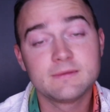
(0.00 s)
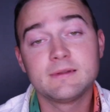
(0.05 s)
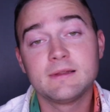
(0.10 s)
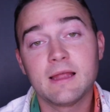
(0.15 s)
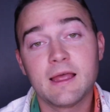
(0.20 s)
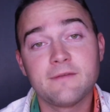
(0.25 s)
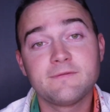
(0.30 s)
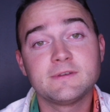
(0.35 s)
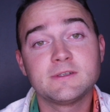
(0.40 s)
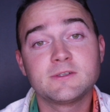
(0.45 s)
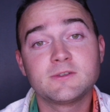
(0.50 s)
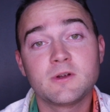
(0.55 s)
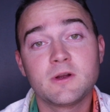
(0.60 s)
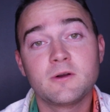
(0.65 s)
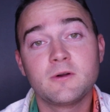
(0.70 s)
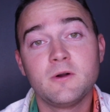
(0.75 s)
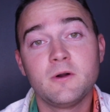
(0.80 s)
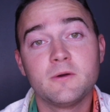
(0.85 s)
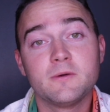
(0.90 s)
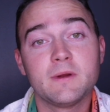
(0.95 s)
life's a
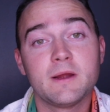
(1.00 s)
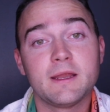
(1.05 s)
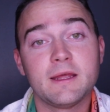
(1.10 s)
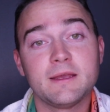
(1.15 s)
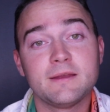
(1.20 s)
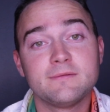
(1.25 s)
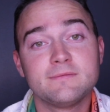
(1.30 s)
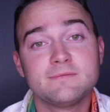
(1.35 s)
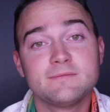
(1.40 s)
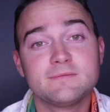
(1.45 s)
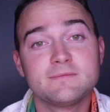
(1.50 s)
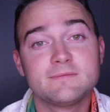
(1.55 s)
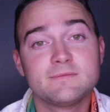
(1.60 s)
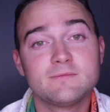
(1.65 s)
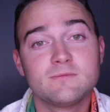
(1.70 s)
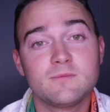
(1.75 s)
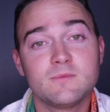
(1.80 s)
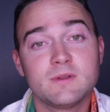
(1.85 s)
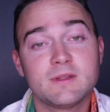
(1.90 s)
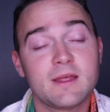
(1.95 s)
struggle already
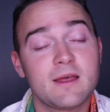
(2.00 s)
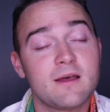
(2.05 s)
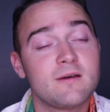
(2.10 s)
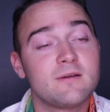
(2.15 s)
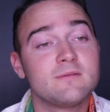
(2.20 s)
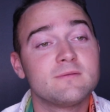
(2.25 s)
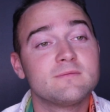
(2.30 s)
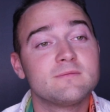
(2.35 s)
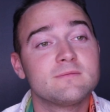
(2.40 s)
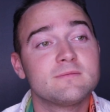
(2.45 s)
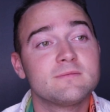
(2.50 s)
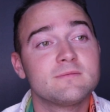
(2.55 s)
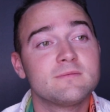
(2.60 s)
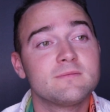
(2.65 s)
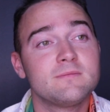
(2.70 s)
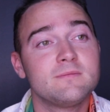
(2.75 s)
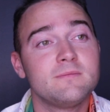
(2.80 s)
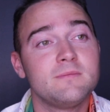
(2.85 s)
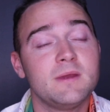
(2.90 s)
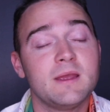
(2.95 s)
without
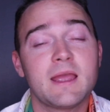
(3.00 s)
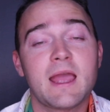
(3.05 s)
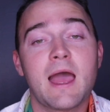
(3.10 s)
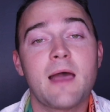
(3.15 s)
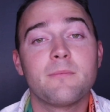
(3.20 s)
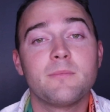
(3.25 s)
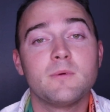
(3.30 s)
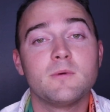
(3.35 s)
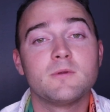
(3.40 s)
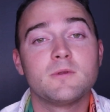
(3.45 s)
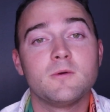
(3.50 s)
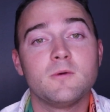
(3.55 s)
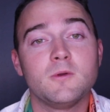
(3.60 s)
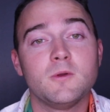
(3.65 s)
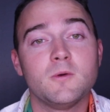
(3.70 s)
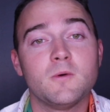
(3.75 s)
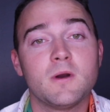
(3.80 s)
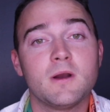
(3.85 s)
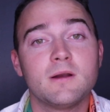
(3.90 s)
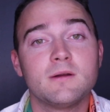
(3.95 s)
being happy with who
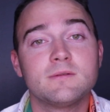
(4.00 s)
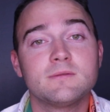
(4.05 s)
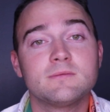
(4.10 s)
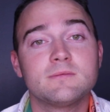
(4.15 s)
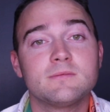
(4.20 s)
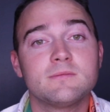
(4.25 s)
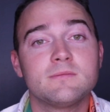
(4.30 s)
you are.